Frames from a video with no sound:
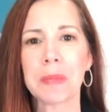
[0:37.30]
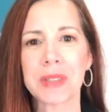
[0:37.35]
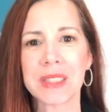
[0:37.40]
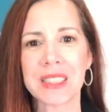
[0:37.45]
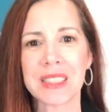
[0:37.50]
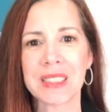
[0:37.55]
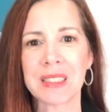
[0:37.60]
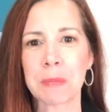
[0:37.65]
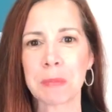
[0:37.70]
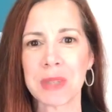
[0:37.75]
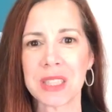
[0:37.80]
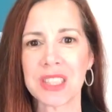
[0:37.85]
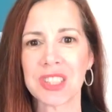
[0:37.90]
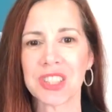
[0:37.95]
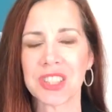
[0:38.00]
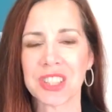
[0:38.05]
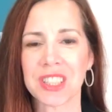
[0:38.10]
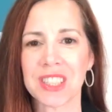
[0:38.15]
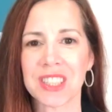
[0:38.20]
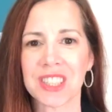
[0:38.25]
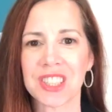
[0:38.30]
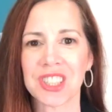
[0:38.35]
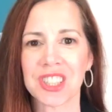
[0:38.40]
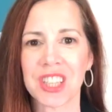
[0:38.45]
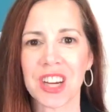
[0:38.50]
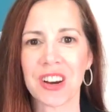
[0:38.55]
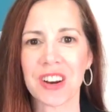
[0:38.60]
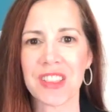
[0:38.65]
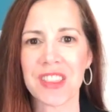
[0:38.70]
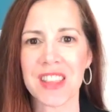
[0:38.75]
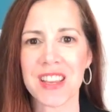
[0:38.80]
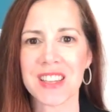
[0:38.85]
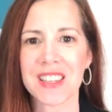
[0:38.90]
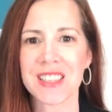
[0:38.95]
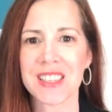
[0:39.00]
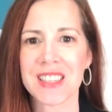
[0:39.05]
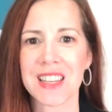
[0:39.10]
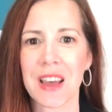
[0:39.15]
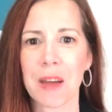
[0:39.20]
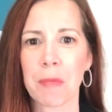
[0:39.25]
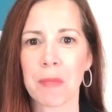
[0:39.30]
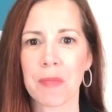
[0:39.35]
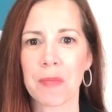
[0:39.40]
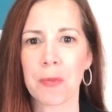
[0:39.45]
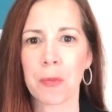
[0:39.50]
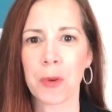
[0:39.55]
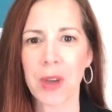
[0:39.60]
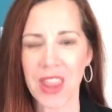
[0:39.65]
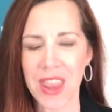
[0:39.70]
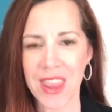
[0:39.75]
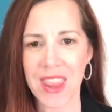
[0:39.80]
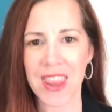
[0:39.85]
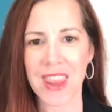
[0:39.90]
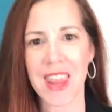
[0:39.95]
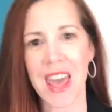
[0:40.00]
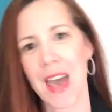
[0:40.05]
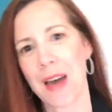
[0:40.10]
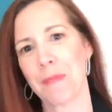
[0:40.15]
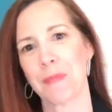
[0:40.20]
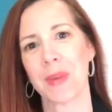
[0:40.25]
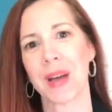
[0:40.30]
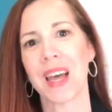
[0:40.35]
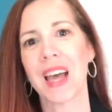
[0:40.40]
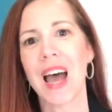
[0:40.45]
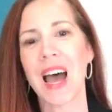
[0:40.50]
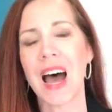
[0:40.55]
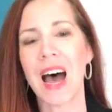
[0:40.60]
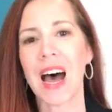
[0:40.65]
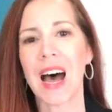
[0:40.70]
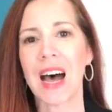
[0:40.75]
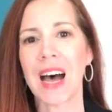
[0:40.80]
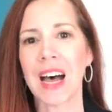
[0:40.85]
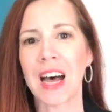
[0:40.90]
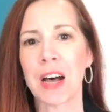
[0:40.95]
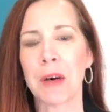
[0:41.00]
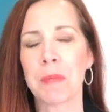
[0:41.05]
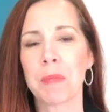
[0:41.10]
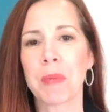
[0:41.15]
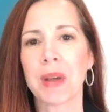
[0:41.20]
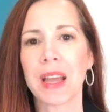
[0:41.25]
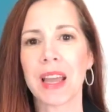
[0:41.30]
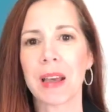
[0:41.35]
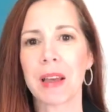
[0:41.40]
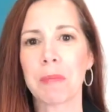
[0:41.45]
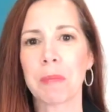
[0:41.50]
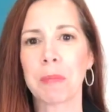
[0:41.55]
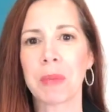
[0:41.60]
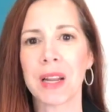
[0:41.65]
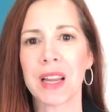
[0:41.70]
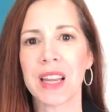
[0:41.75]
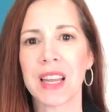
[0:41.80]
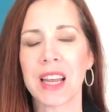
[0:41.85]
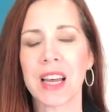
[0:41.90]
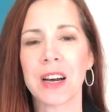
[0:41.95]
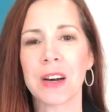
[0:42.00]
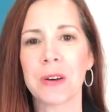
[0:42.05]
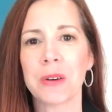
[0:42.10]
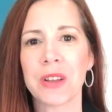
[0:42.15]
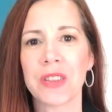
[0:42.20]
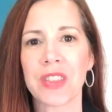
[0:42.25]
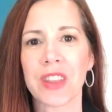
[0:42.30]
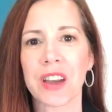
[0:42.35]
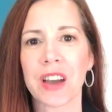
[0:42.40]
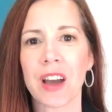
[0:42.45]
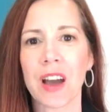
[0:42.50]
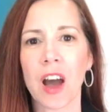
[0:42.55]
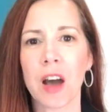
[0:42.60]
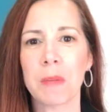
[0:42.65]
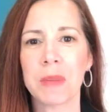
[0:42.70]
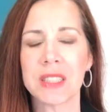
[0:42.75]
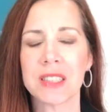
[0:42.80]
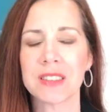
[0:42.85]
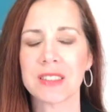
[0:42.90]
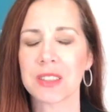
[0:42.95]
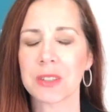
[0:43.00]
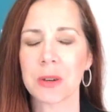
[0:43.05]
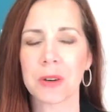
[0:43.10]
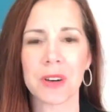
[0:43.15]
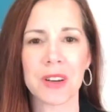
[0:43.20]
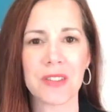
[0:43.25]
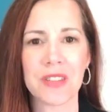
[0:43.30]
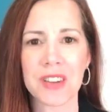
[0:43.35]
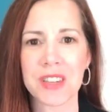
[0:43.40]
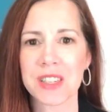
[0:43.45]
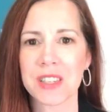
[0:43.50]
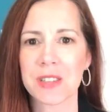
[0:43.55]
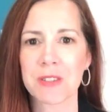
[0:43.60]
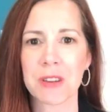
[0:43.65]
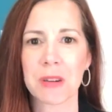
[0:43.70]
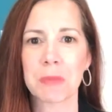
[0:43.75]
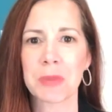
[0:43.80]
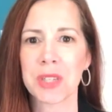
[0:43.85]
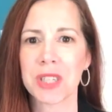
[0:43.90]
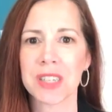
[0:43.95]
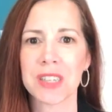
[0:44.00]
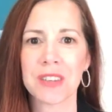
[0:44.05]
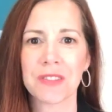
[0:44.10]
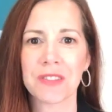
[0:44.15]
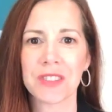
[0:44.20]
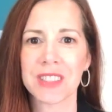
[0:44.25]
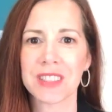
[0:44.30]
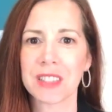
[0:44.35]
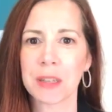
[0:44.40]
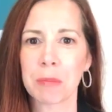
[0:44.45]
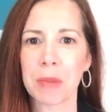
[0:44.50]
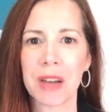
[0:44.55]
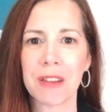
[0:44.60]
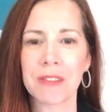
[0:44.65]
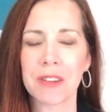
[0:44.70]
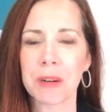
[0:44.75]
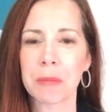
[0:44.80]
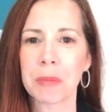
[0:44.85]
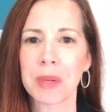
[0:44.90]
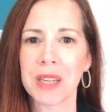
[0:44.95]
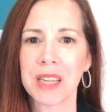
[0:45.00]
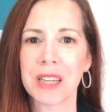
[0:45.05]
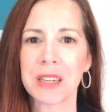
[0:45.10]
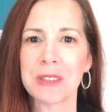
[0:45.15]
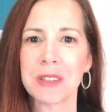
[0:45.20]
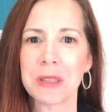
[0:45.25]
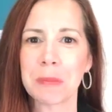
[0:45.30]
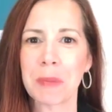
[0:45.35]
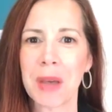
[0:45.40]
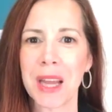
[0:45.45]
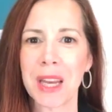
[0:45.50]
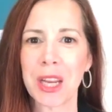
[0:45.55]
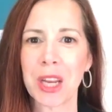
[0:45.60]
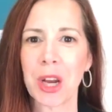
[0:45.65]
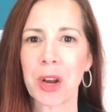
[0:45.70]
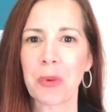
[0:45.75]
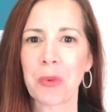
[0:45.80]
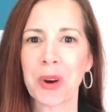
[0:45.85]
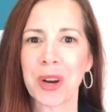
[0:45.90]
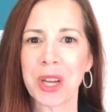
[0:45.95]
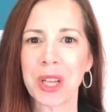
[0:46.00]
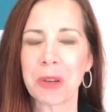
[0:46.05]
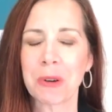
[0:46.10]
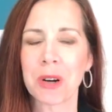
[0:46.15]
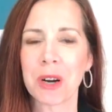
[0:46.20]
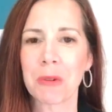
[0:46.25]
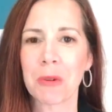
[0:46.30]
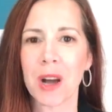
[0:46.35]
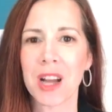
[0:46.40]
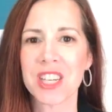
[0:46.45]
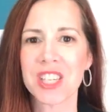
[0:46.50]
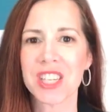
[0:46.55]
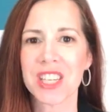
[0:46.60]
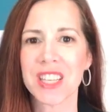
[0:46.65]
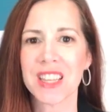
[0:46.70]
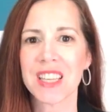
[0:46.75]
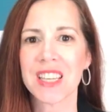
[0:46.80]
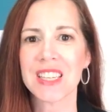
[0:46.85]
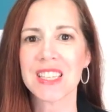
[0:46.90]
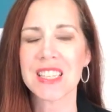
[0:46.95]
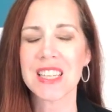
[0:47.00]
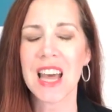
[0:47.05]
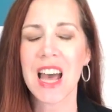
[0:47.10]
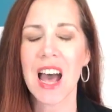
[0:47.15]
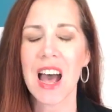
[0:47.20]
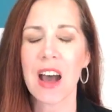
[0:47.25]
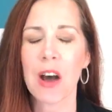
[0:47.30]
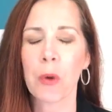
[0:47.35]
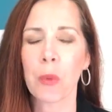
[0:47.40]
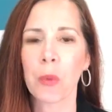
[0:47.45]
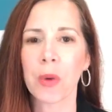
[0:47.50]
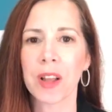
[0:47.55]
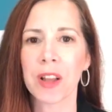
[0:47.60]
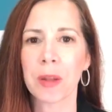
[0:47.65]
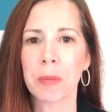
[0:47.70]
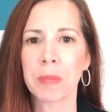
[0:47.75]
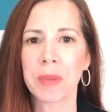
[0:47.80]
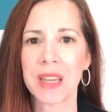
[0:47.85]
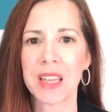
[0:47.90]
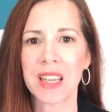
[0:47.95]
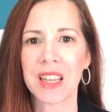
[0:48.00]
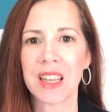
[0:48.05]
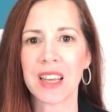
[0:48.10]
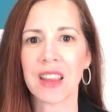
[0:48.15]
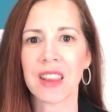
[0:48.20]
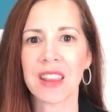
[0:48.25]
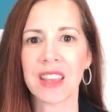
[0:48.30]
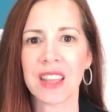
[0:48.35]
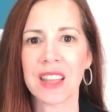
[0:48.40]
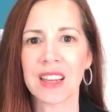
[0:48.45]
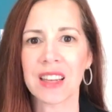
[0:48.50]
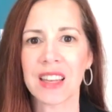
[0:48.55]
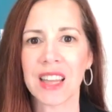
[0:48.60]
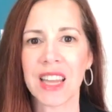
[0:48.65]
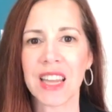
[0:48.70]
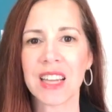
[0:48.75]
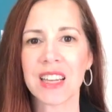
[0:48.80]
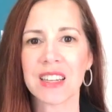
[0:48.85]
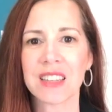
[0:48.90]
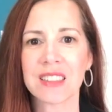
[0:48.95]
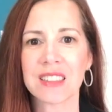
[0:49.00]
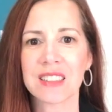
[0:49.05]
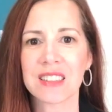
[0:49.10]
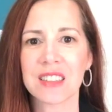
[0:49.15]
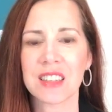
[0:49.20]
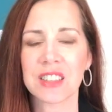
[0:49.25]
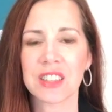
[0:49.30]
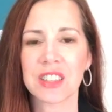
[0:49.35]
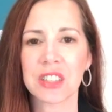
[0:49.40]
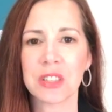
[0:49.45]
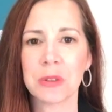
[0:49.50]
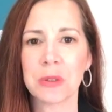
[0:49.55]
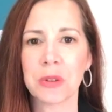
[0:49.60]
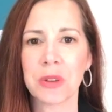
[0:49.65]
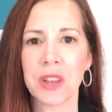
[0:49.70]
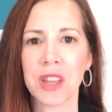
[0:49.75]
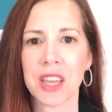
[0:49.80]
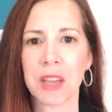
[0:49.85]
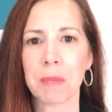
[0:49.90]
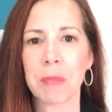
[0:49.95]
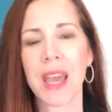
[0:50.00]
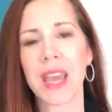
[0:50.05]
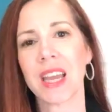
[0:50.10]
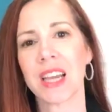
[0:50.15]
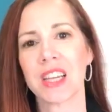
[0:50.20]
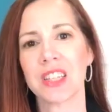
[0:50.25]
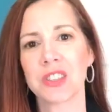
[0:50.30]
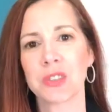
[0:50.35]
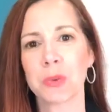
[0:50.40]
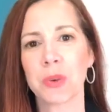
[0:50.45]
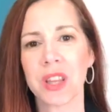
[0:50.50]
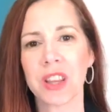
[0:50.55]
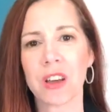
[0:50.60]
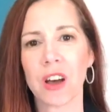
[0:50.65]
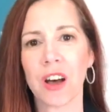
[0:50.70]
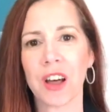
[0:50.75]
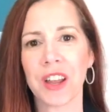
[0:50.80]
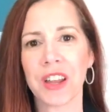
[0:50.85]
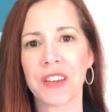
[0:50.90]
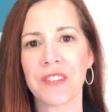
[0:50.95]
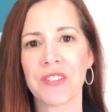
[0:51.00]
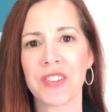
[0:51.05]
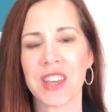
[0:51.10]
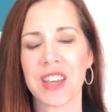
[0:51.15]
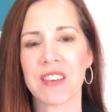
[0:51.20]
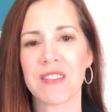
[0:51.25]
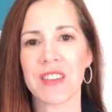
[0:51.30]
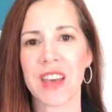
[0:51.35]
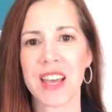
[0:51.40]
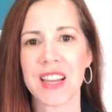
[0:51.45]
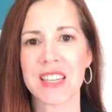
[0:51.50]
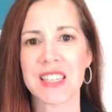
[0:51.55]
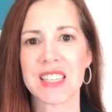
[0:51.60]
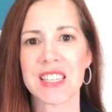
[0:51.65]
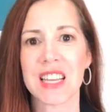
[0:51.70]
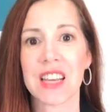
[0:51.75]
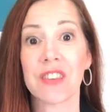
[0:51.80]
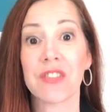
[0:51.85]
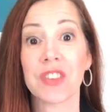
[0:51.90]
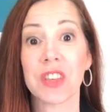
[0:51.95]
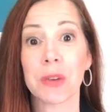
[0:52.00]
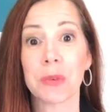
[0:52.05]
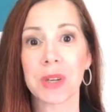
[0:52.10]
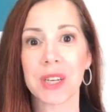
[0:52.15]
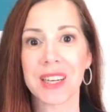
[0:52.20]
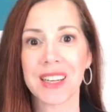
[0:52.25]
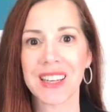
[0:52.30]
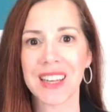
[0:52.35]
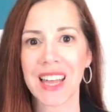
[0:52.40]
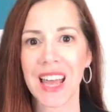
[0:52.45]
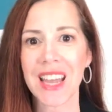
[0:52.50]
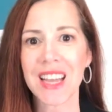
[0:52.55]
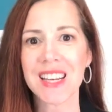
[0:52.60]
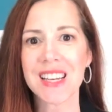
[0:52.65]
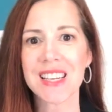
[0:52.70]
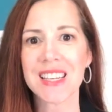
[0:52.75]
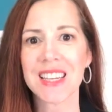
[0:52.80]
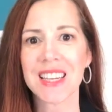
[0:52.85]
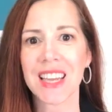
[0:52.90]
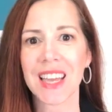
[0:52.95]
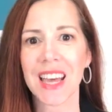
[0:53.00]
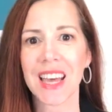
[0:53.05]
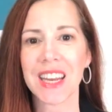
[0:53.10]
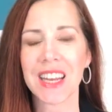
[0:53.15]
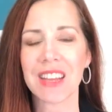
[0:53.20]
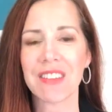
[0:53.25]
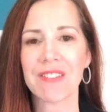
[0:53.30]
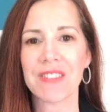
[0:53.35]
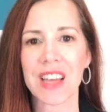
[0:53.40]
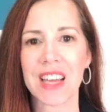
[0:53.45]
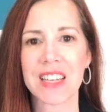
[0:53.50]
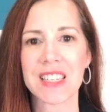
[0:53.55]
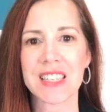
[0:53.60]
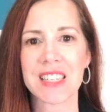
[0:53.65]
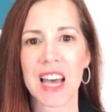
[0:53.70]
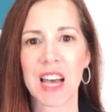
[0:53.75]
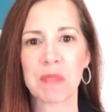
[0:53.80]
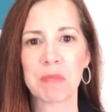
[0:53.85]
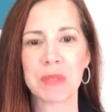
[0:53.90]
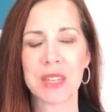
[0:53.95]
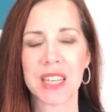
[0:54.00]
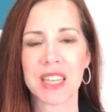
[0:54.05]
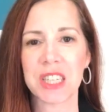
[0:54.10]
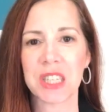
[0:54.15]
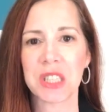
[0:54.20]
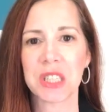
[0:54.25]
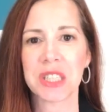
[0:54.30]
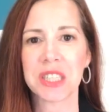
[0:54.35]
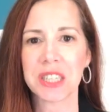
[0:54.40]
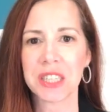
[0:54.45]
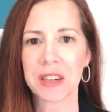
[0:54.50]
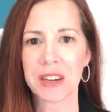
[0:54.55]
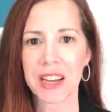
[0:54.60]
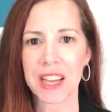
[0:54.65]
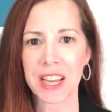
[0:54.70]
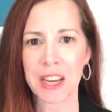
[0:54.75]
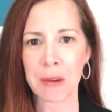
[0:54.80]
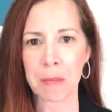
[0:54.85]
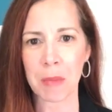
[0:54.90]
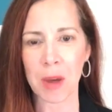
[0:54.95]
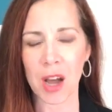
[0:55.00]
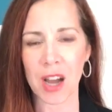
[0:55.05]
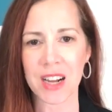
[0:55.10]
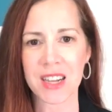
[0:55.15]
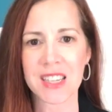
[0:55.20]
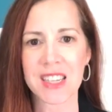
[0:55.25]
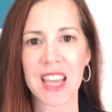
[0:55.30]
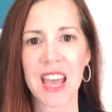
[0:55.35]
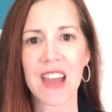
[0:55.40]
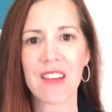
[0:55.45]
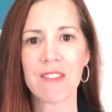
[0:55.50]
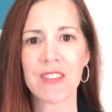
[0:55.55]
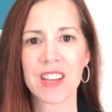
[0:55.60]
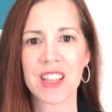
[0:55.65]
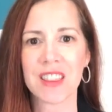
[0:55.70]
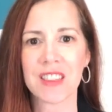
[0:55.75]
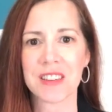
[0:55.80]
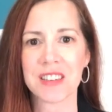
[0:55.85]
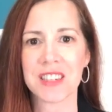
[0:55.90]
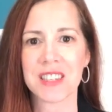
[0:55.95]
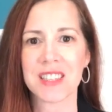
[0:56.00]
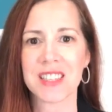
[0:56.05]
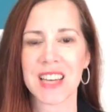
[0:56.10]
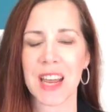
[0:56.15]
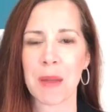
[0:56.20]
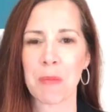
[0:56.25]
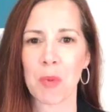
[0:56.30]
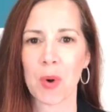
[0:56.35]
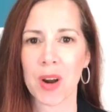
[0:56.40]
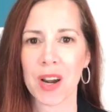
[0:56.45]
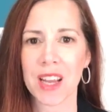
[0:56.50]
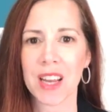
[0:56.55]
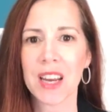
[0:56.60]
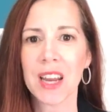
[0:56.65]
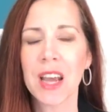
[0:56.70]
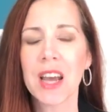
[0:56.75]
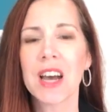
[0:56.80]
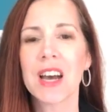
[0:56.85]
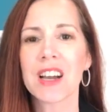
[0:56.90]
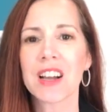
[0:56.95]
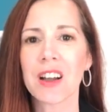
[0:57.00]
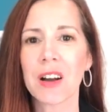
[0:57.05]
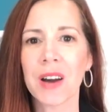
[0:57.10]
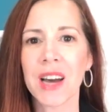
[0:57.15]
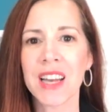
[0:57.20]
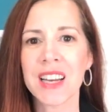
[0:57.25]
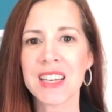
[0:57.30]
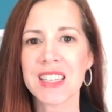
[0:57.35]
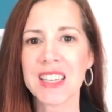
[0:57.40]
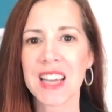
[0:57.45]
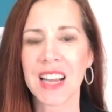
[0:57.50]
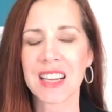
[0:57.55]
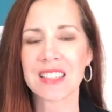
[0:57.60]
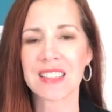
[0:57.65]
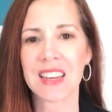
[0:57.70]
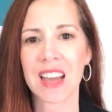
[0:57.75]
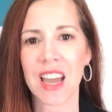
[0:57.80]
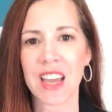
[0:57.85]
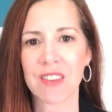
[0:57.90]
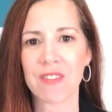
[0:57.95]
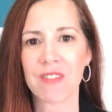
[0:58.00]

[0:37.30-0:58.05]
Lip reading: please be sure to share this with them. Below in the comments or in the description, if it's above or below, depending on where you are watching this, will be the links to the page with all of the events. If you would like to get events updated to your inbox every Thursday morning, go ahead and text